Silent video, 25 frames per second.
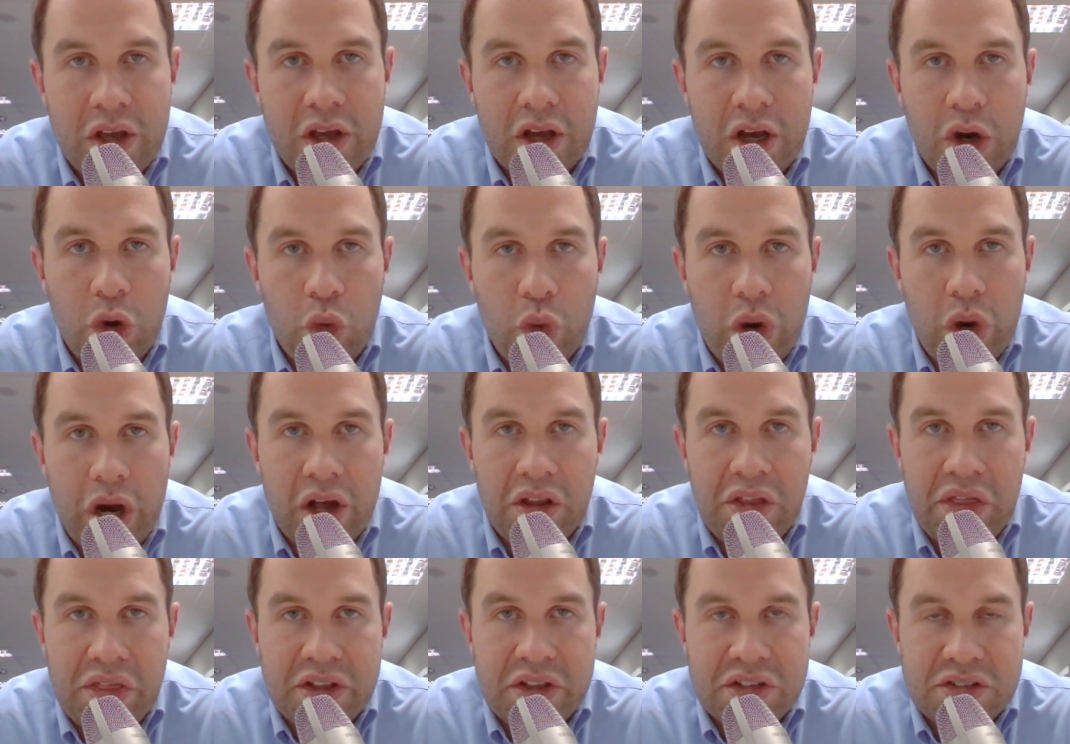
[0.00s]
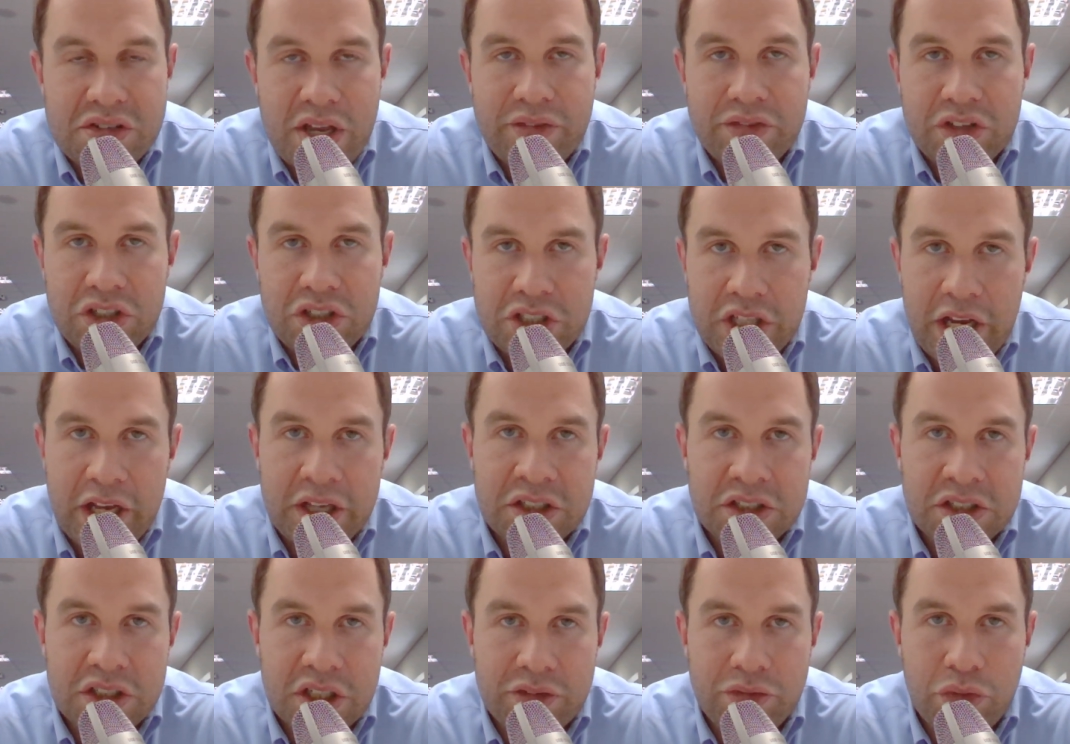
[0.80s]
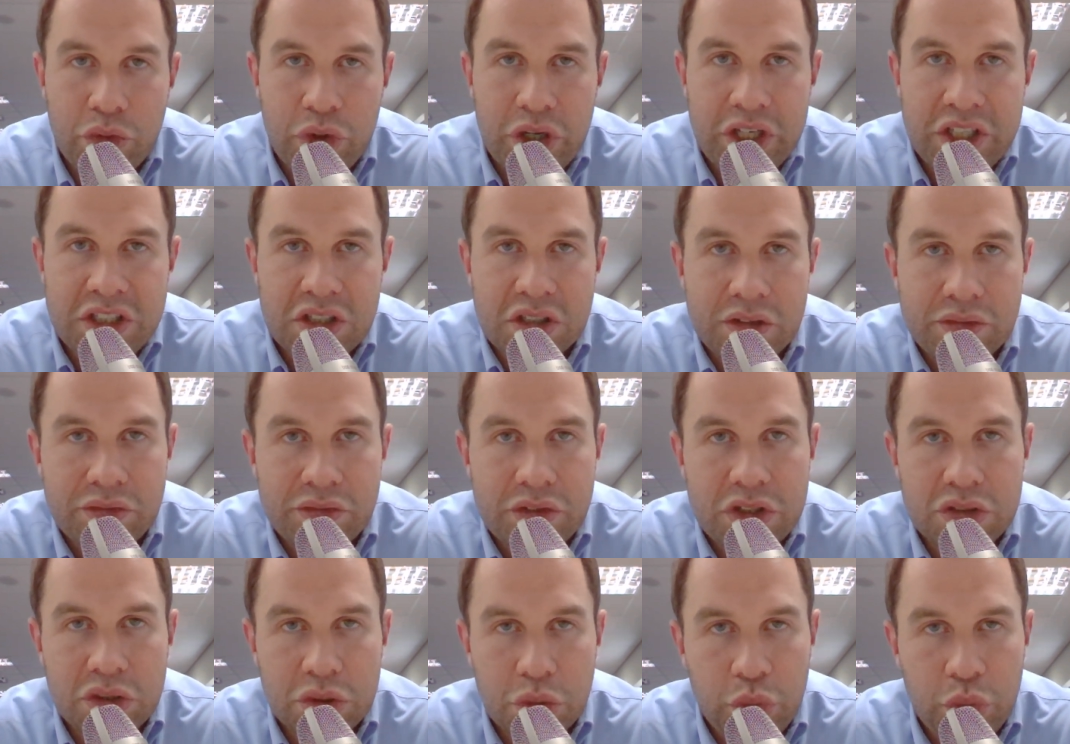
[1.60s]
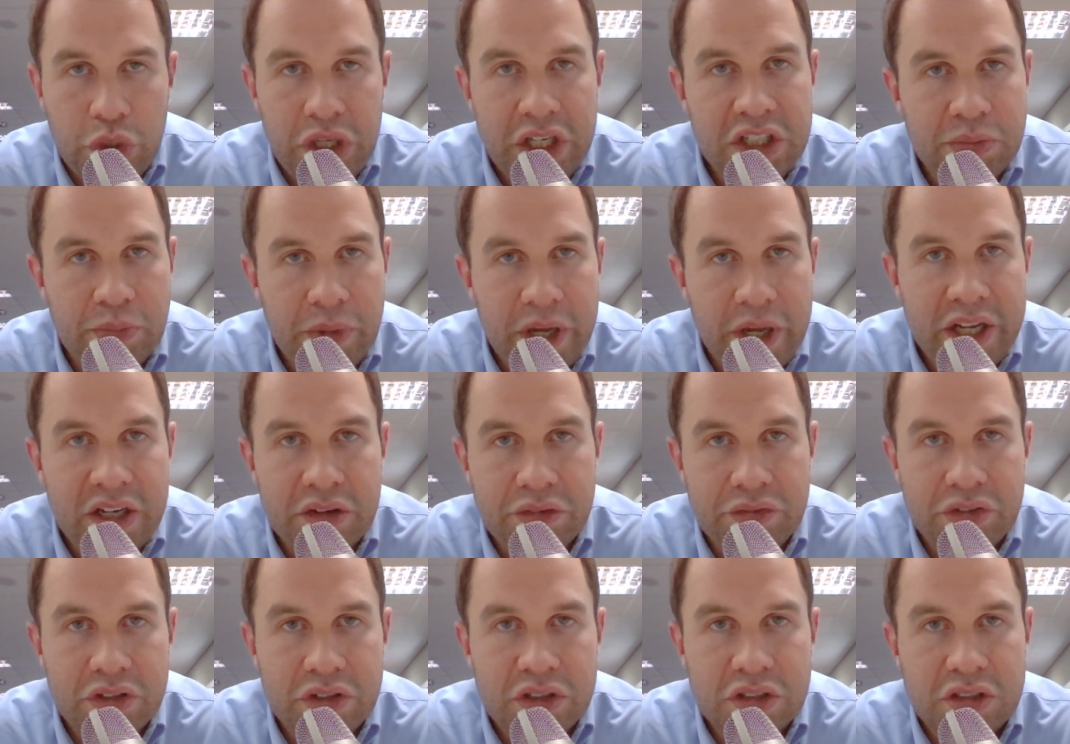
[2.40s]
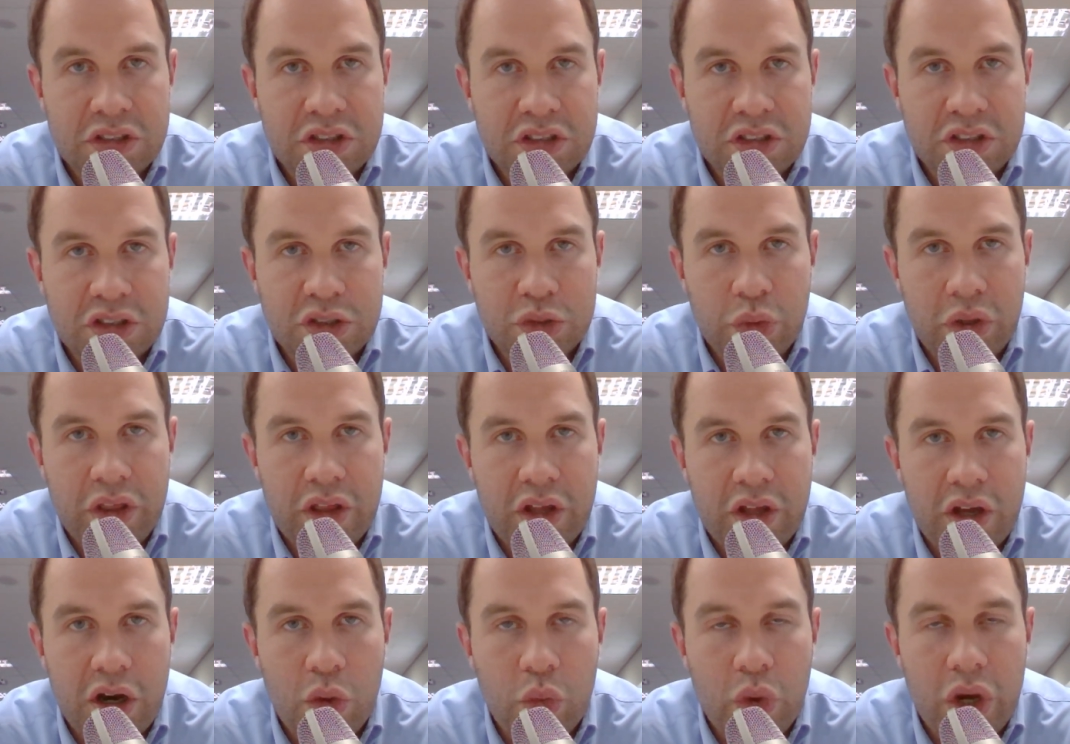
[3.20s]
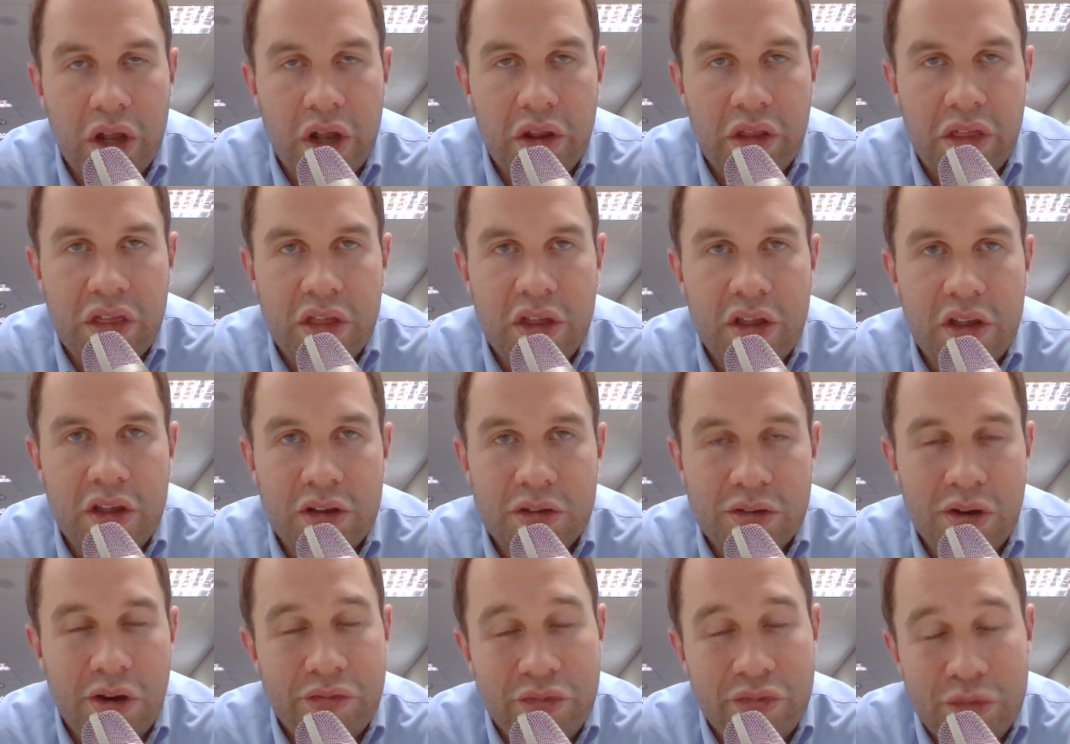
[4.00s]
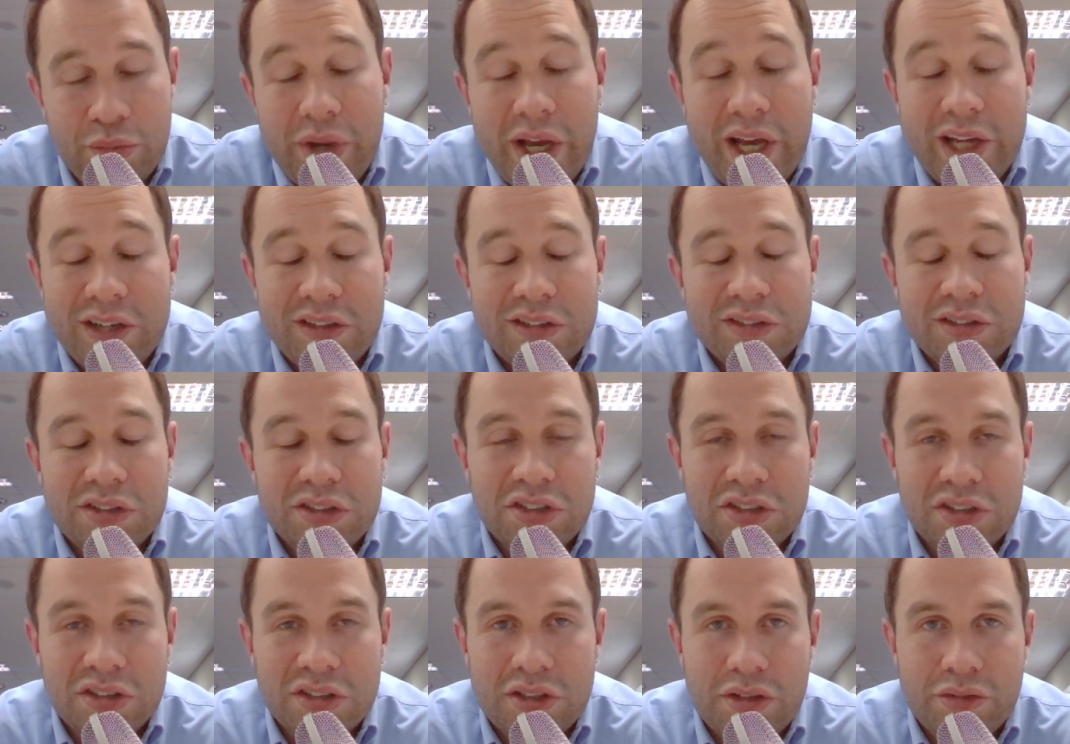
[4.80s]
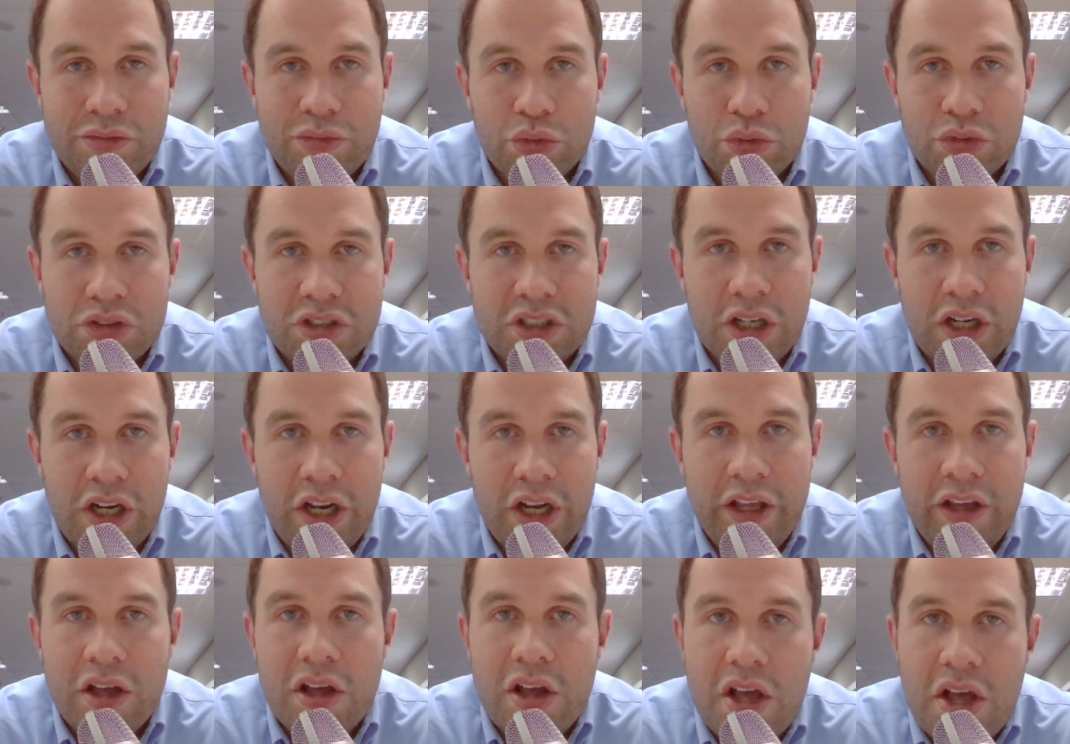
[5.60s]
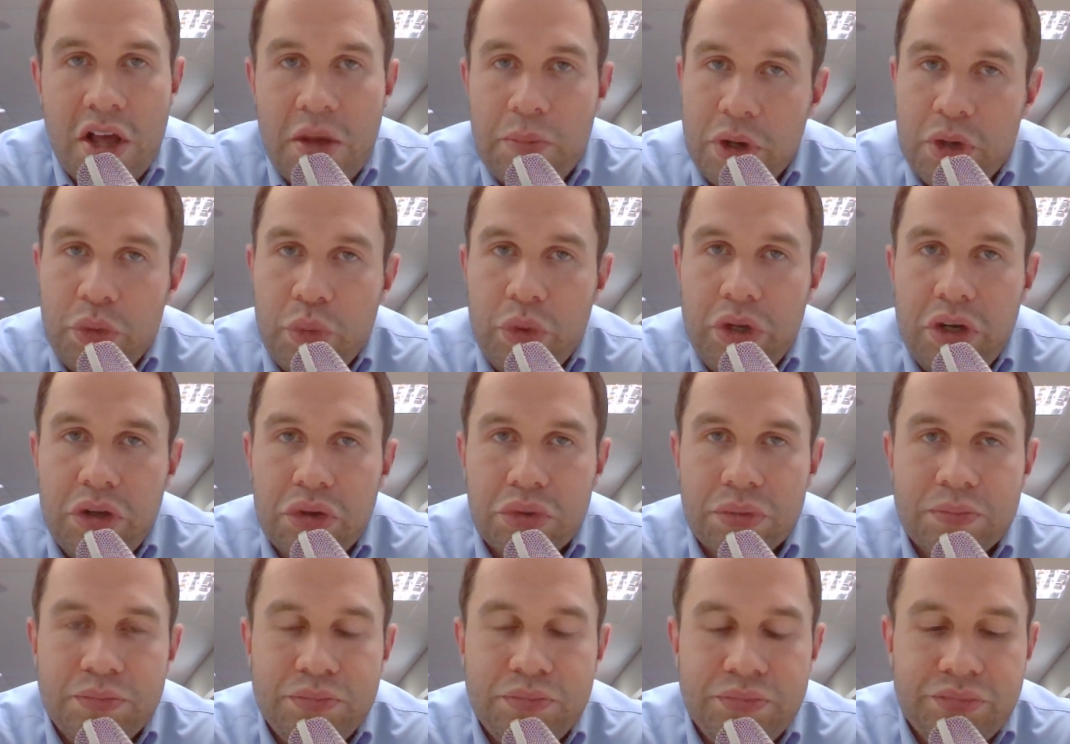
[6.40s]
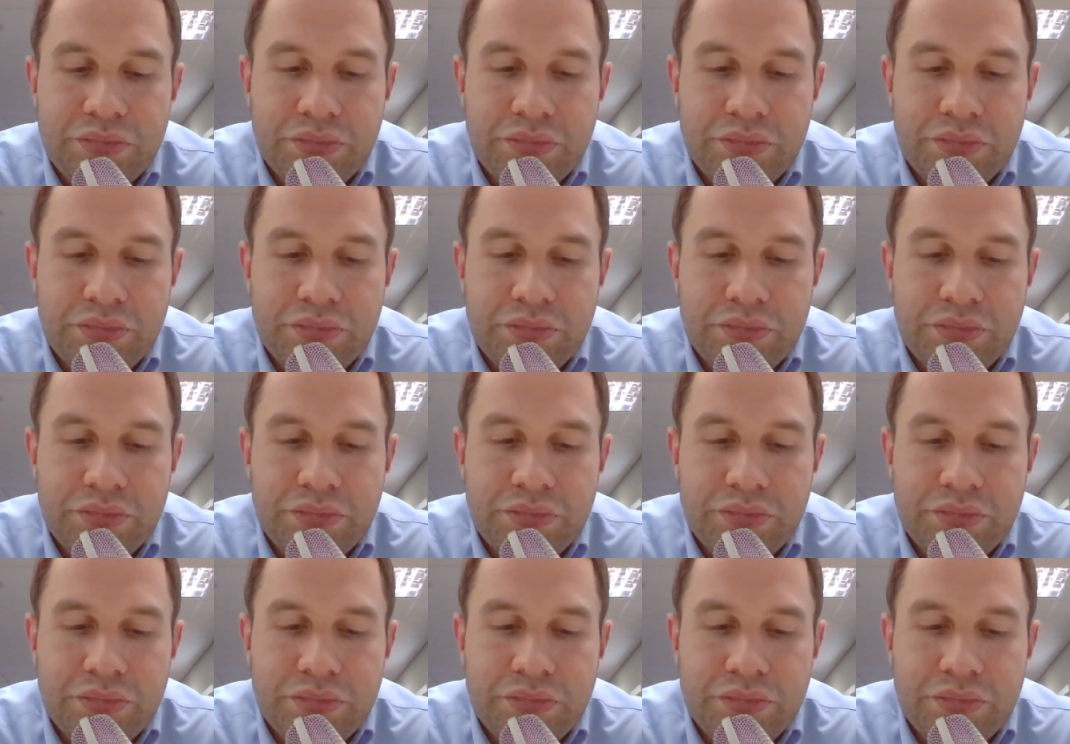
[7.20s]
Wealth is ever changing for each individual. We each make different decisions with our wealth, often bad decisions, unfortunately, but we do.